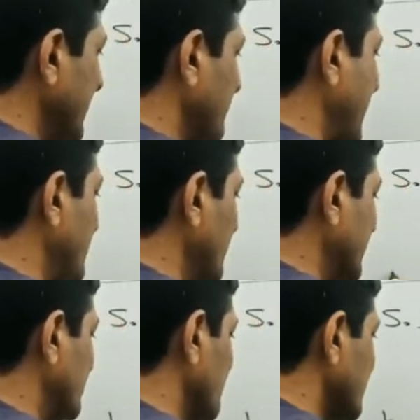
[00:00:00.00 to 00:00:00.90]
value,
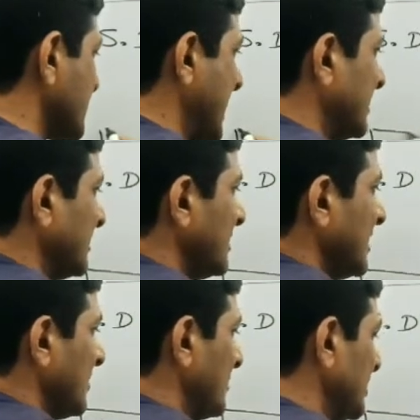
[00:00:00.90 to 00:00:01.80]
also standard
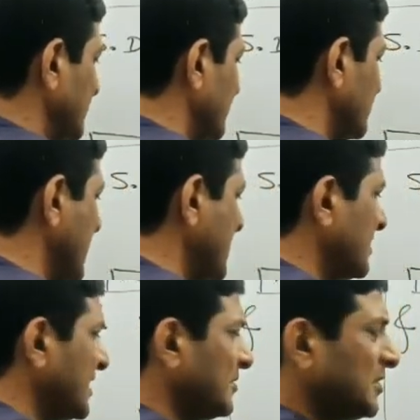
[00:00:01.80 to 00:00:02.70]
deviation.
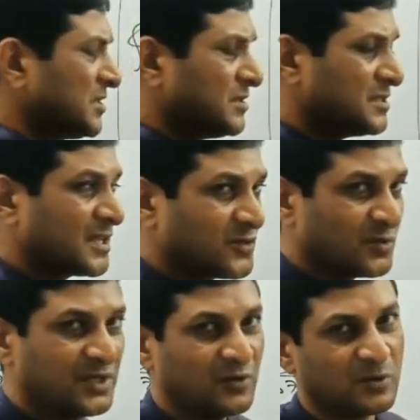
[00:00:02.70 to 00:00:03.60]
Standard deviation is also
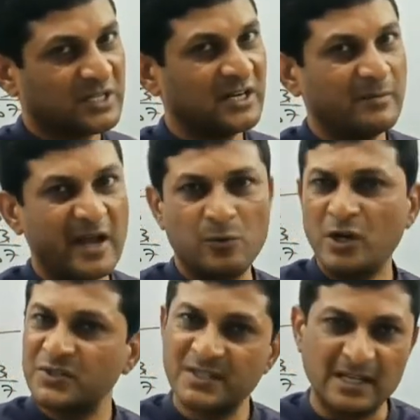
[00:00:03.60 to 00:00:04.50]
denoted by
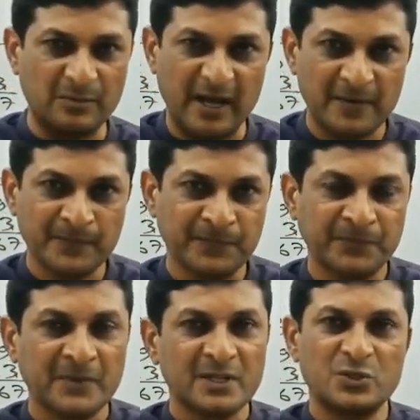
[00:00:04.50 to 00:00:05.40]
what? Sigma.
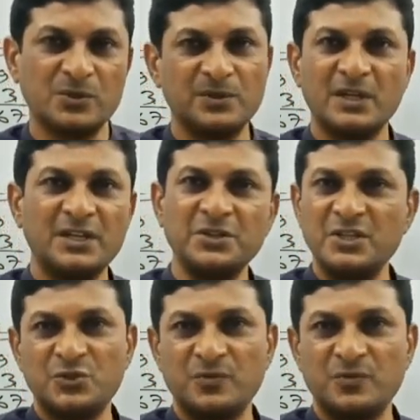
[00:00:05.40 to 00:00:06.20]
So in this